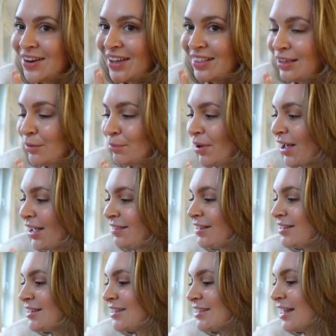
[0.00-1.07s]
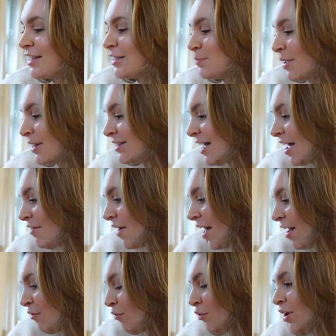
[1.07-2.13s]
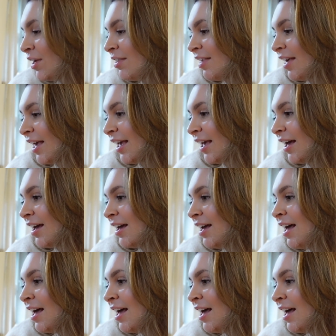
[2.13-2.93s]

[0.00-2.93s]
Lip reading: I think behind this is that it's meant to have everything